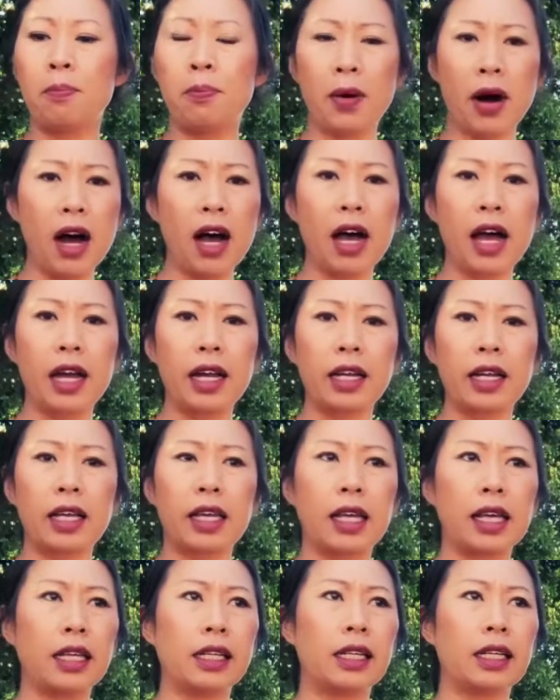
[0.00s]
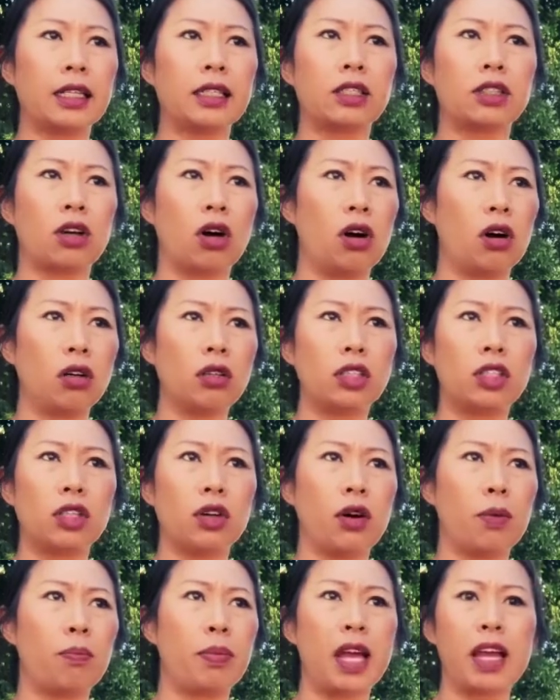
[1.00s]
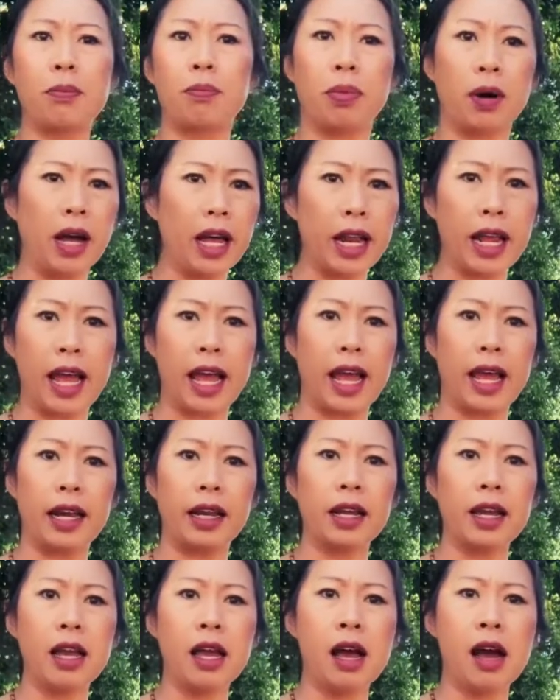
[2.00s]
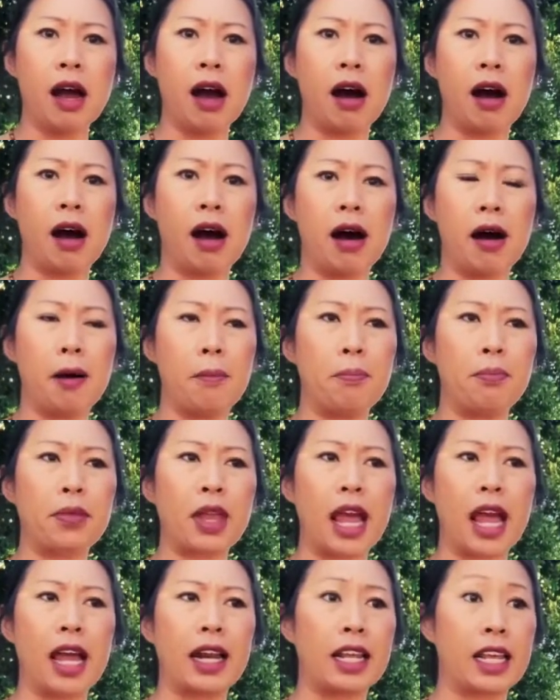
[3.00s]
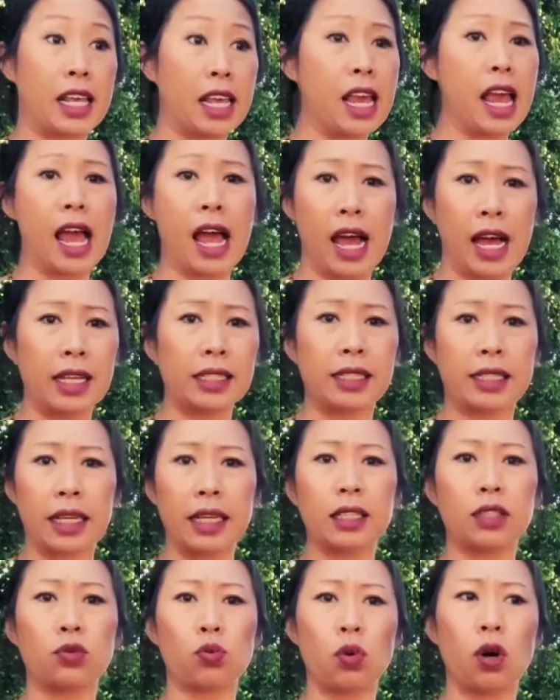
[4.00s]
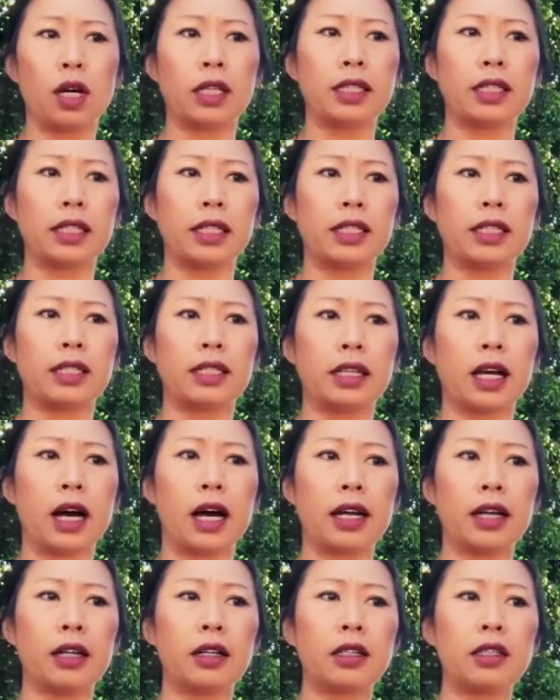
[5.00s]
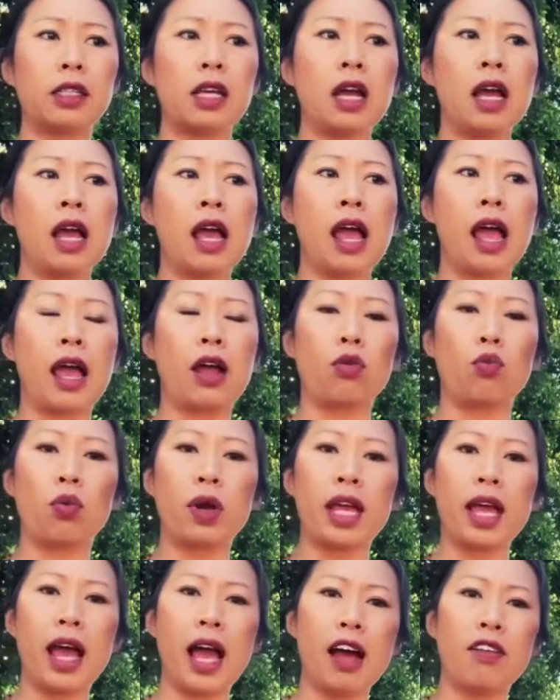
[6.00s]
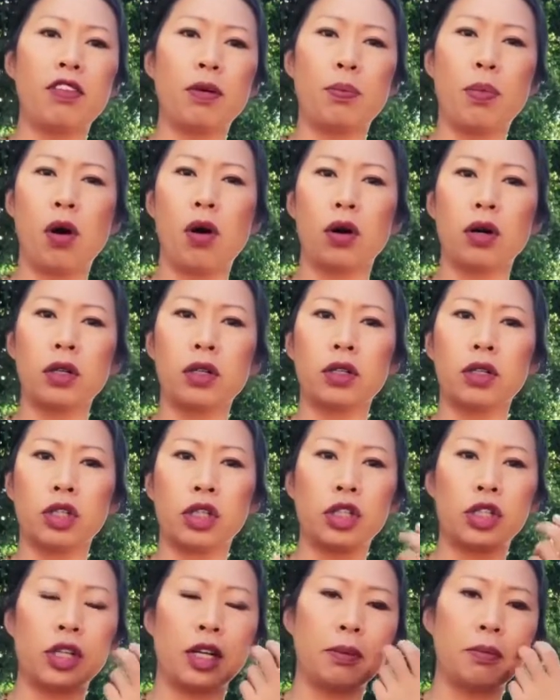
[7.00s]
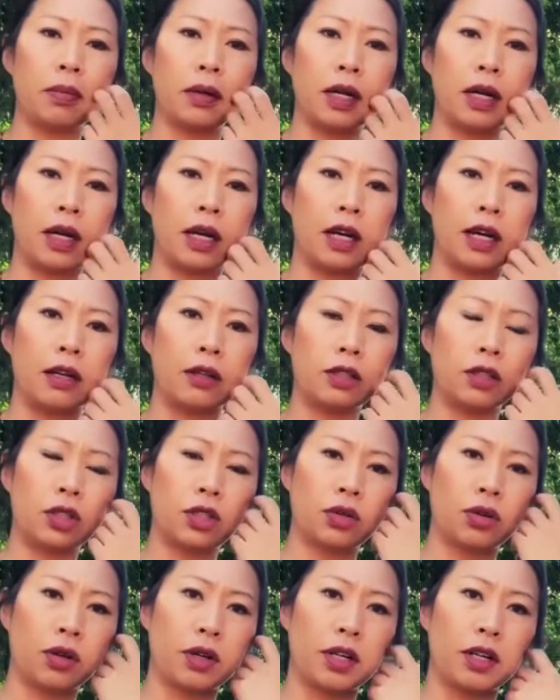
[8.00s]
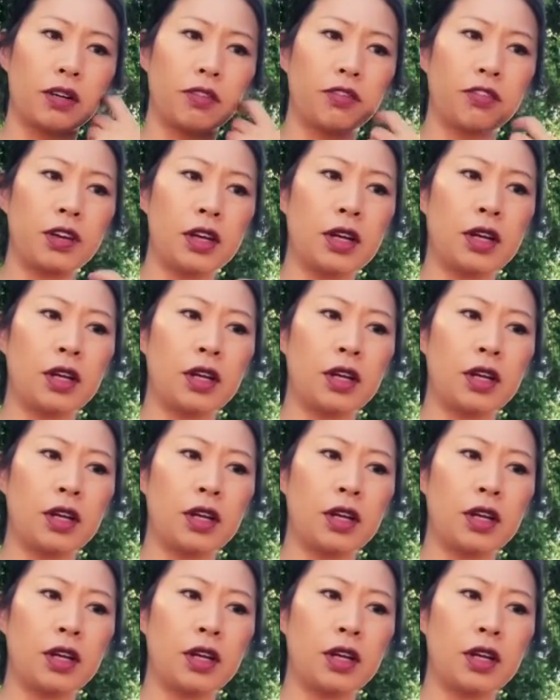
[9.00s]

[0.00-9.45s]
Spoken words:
but he is also a big butthead. And he has his wants and desires, and we have a partnership sort of